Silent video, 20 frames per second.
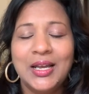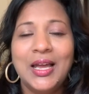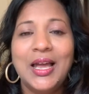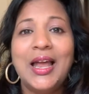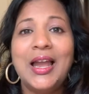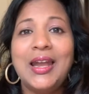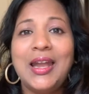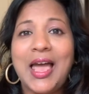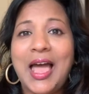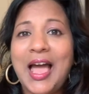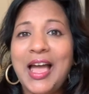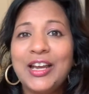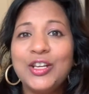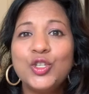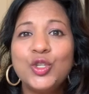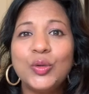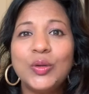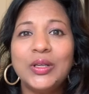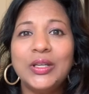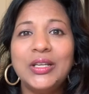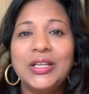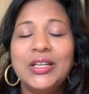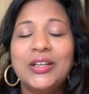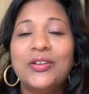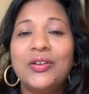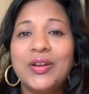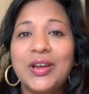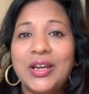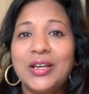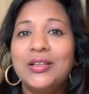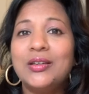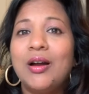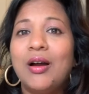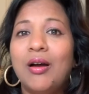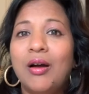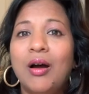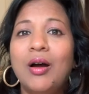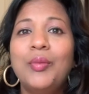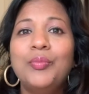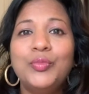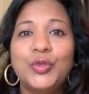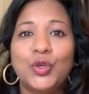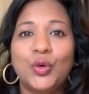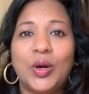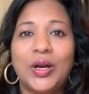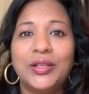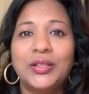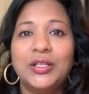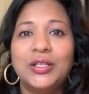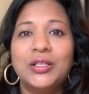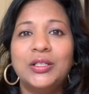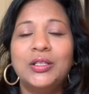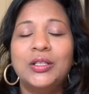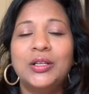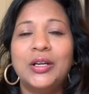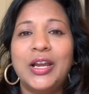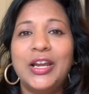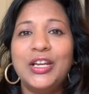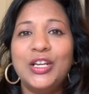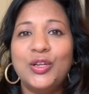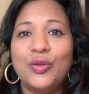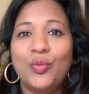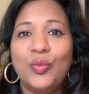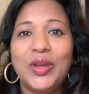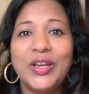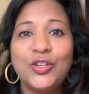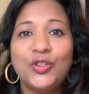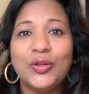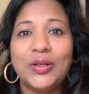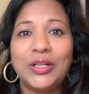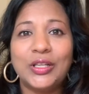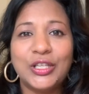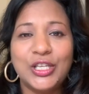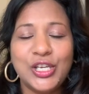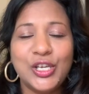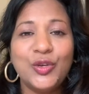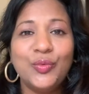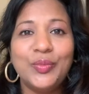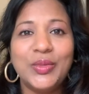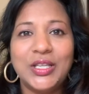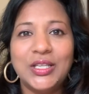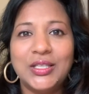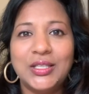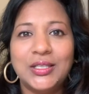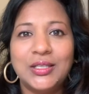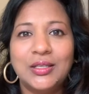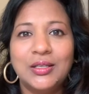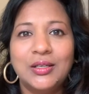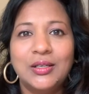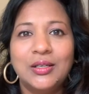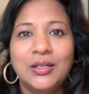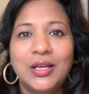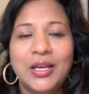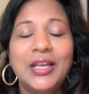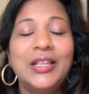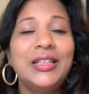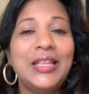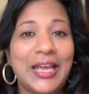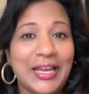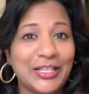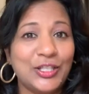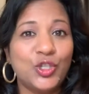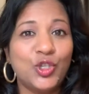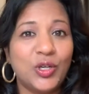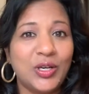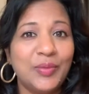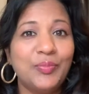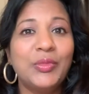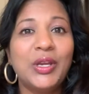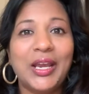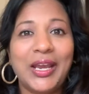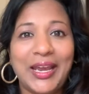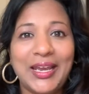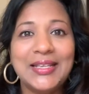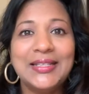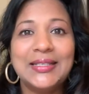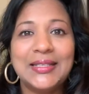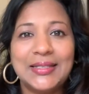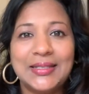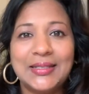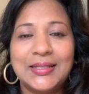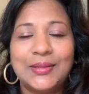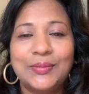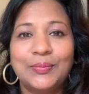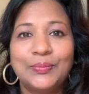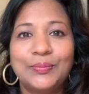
and actually create harm to other individual humans in the extreme cases.